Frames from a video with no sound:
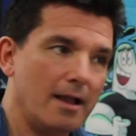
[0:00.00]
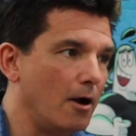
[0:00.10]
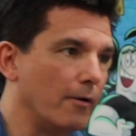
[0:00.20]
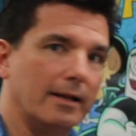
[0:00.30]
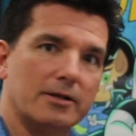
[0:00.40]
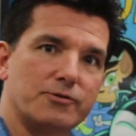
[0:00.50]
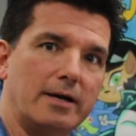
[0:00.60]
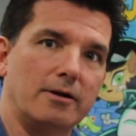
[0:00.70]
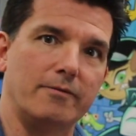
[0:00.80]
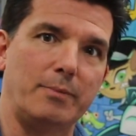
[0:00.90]
Okay, let's try
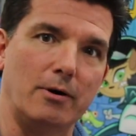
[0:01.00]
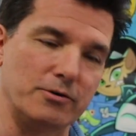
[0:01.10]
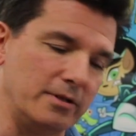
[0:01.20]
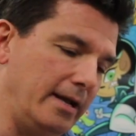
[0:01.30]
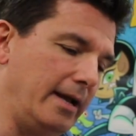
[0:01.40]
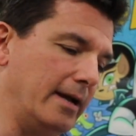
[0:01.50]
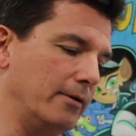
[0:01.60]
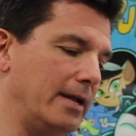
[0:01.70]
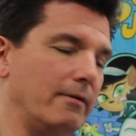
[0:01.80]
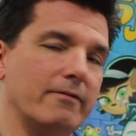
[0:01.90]
another pose of the hand.
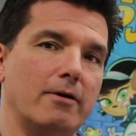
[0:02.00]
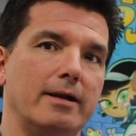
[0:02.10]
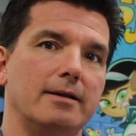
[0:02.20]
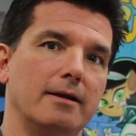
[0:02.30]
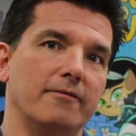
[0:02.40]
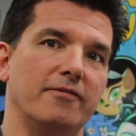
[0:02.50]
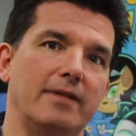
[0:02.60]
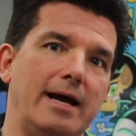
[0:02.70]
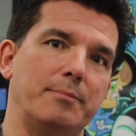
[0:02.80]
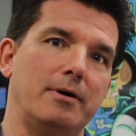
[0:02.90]
Okay, we've already done
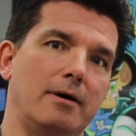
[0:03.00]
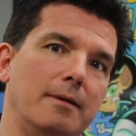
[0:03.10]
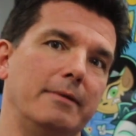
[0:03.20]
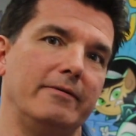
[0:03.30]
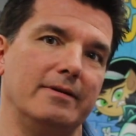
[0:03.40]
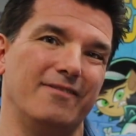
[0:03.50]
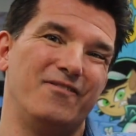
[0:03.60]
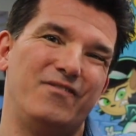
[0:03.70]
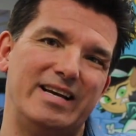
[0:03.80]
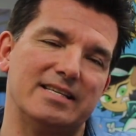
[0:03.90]
flat palm and we've done
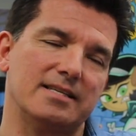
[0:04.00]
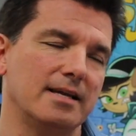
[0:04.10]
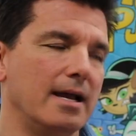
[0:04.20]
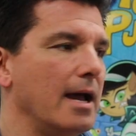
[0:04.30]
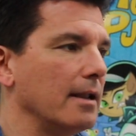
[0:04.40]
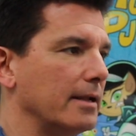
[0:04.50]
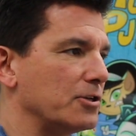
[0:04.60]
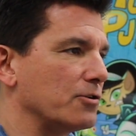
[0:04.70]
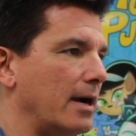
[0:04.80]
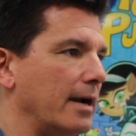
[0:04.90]
fist. Let's
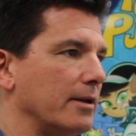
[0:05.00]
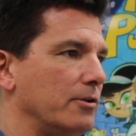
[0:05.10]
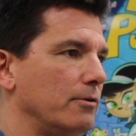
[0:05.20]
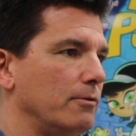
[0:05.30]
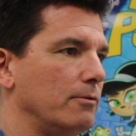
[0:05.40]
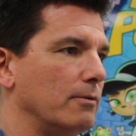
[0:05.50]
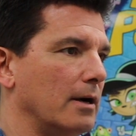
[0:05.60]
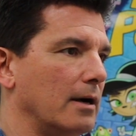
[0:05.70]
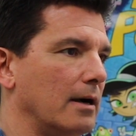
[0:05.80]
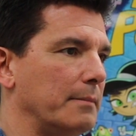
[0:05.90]
try to do
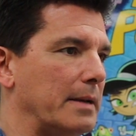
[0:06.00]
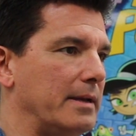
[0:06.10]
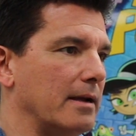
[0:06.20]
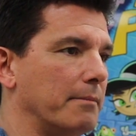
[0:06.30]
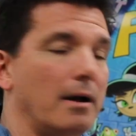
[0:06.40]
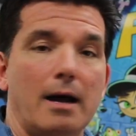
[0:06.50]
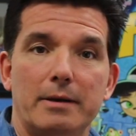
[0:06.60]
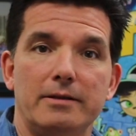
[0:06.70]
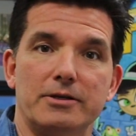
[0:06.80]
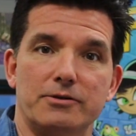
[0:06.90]
maybe how
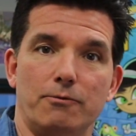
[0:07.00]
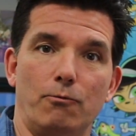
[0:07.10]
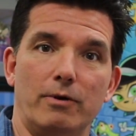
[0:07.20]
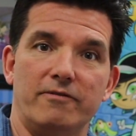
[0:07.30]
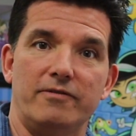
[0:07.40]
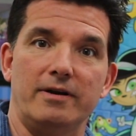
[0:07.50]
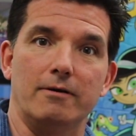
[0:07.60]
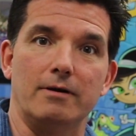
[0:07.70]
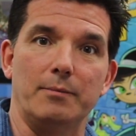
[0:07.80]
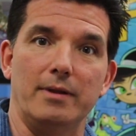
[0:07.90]
about this? One
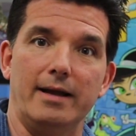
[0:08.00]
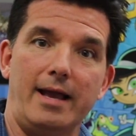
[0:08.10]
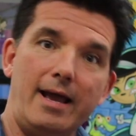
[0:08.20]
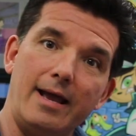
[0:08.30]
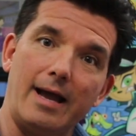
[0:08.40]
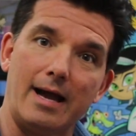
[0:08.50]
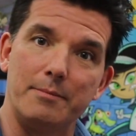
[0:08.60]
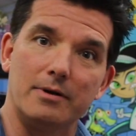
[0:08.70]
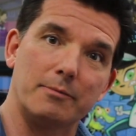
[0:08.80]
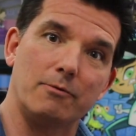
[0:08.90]
finger up, like, hey,
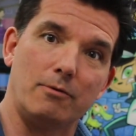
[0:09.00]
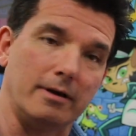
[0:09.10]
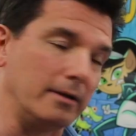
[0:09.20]
I'm number one.